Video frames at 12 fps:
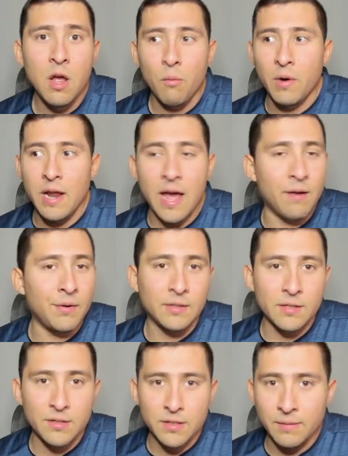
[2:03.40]
when
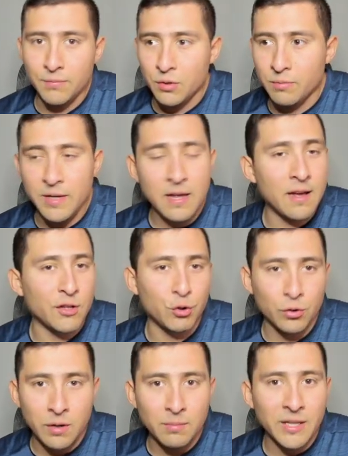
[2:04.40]
everything seemed to be
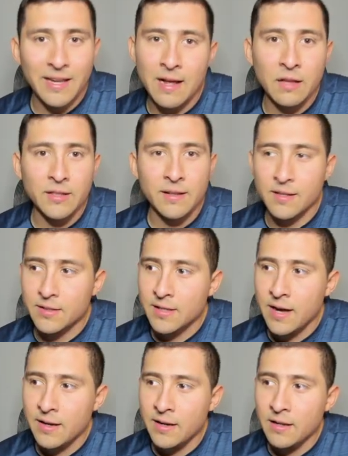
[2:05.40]
extremely healthy and
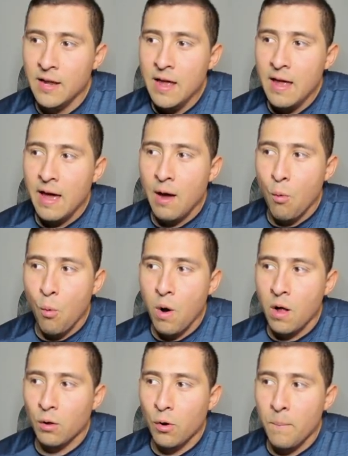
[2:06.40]
excited and
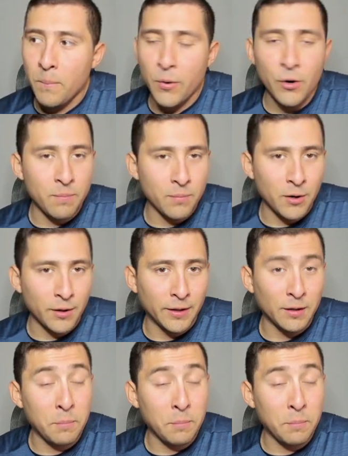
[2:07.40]
welcome bear market.